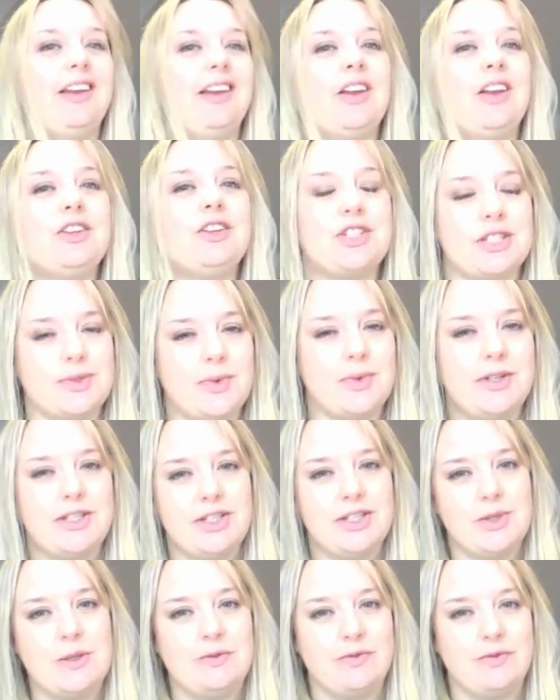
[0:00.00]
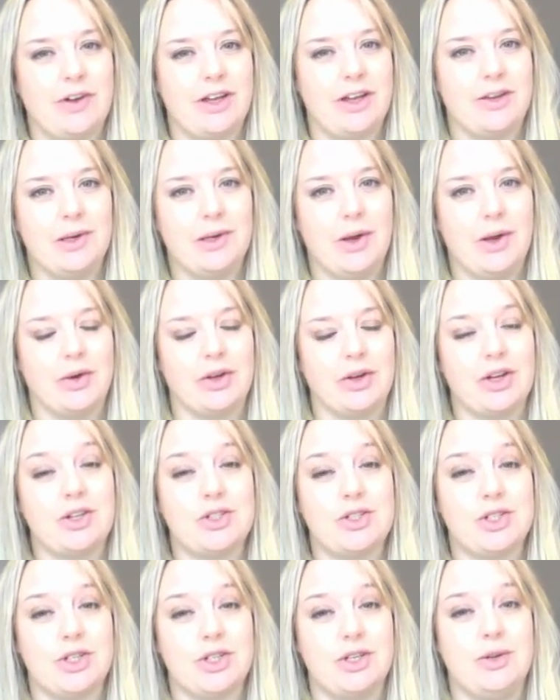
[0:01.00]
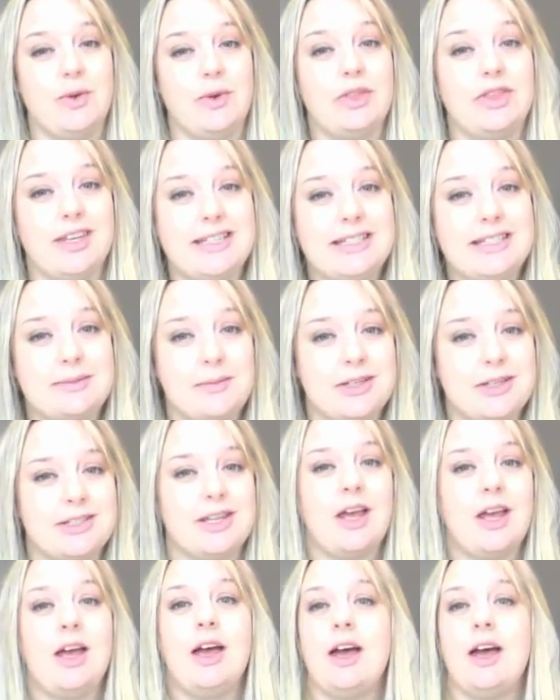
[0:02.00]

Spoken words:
and I just wanted to invite you along to this month's